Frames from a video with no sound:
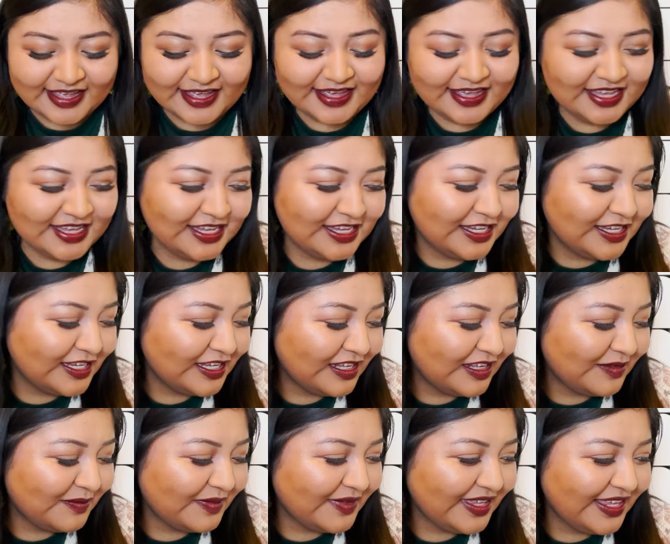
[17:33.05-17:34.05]

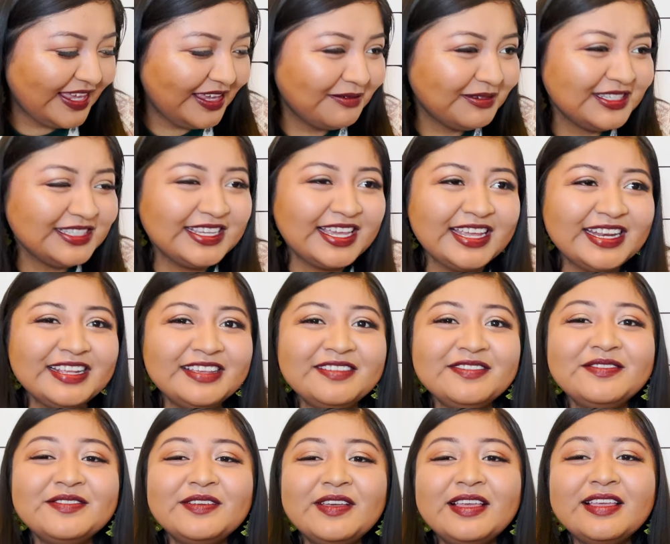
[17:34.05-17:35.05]
Um, he was
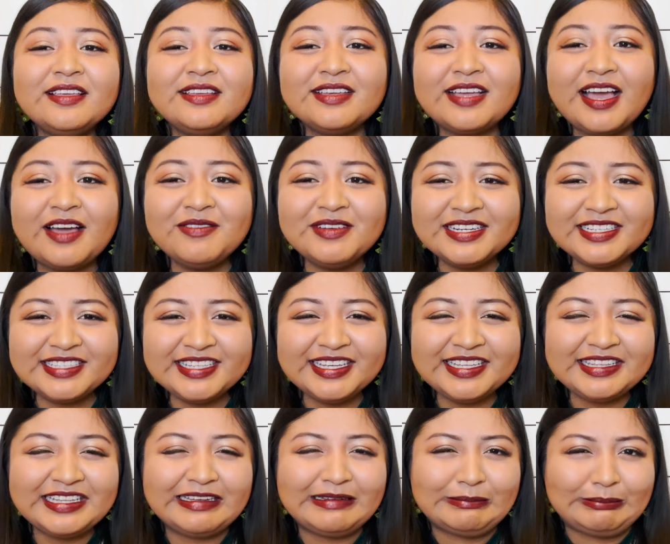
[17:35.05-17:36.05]
kind of, I want to
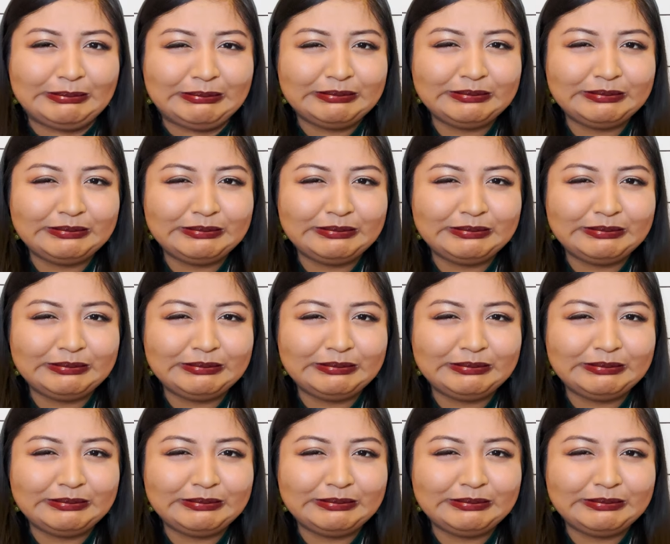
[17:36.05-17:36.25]
say like